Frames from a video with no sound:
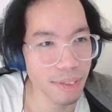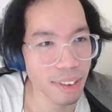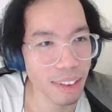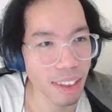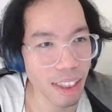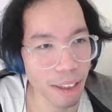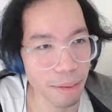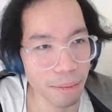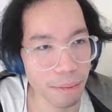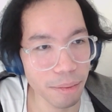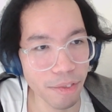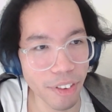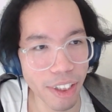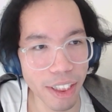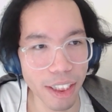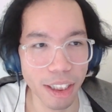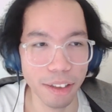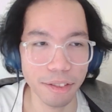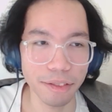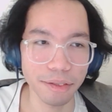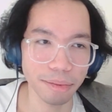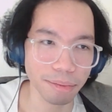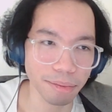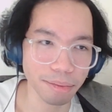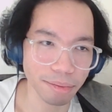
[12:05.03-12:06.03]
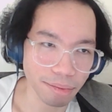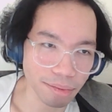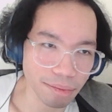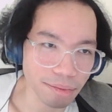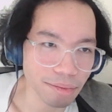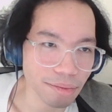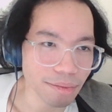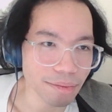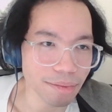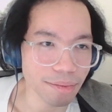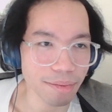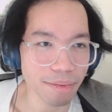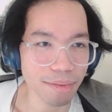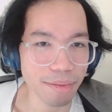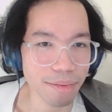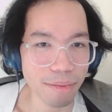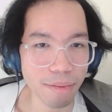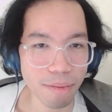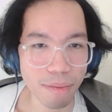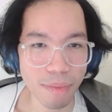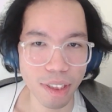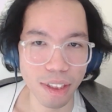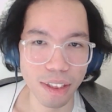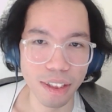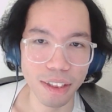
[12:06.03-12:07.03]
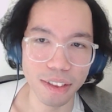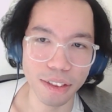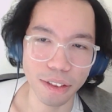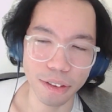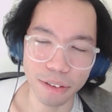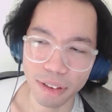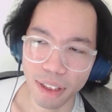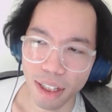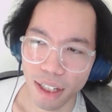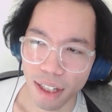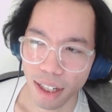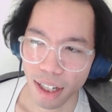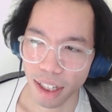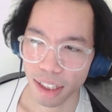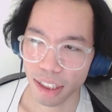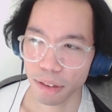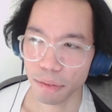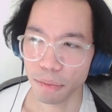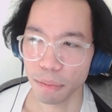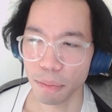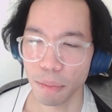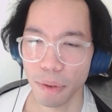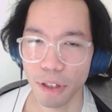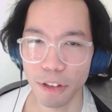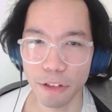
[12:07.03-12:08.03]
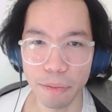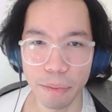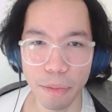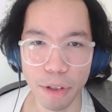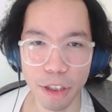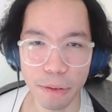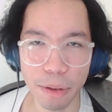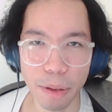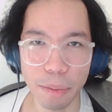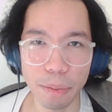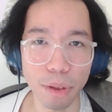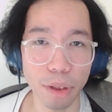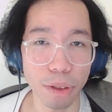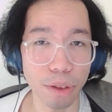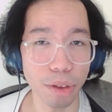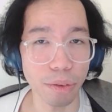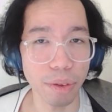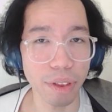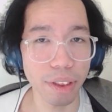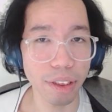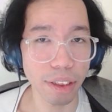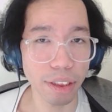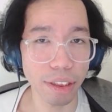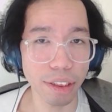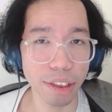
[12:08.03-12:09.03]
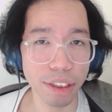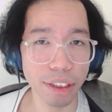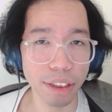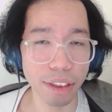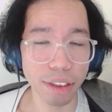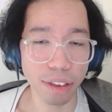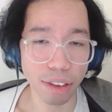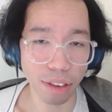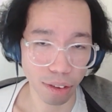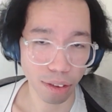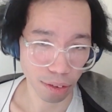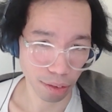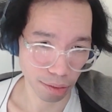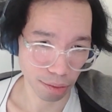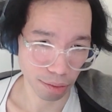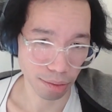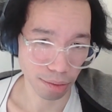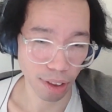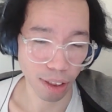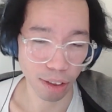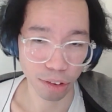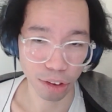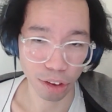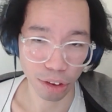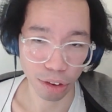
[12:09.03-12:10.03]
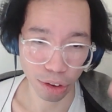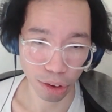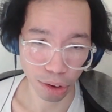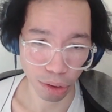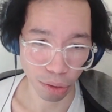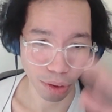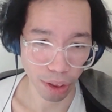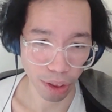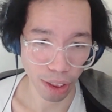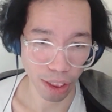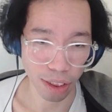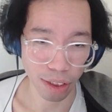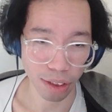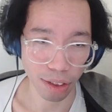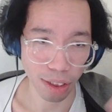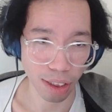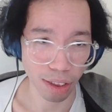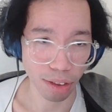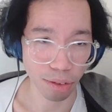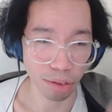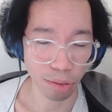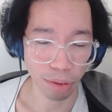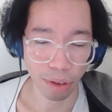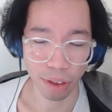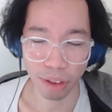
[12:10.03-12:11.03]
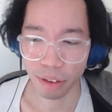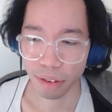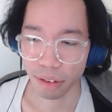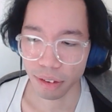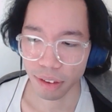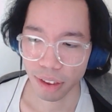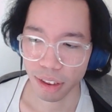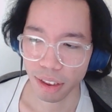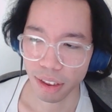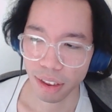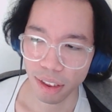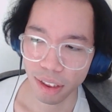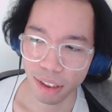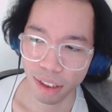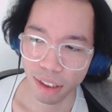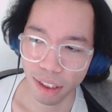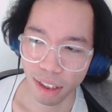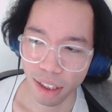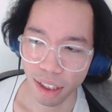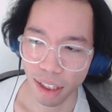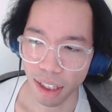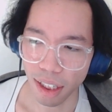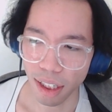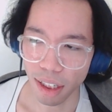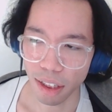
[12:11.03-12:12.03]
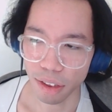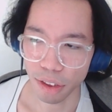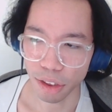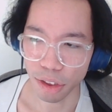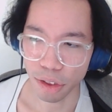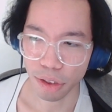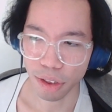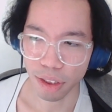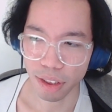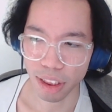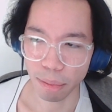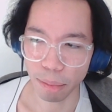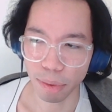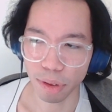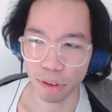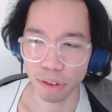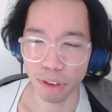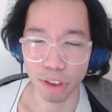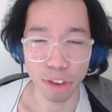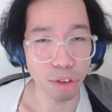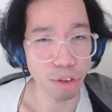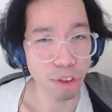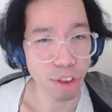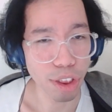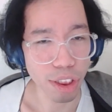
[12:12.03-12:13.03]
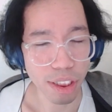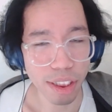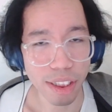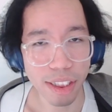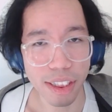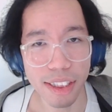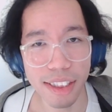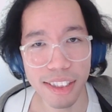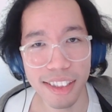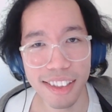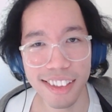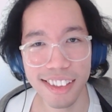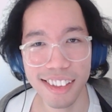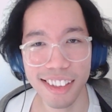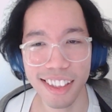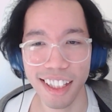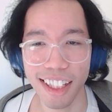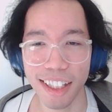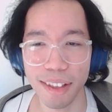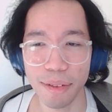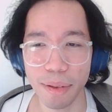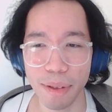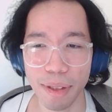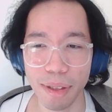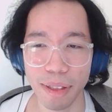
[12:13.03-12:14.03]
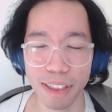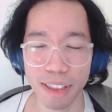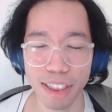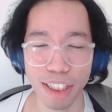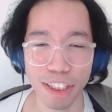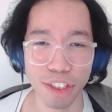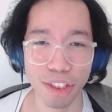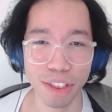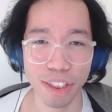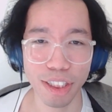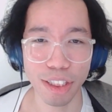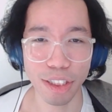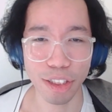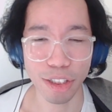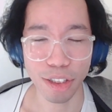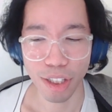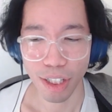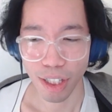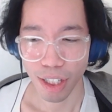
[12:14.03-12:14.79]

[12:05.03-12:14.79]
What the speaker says: Yeah, fair enough. And so I think most people are doing here on, I'll just showcase that on Twitter. They're using something called a UGC, and essentially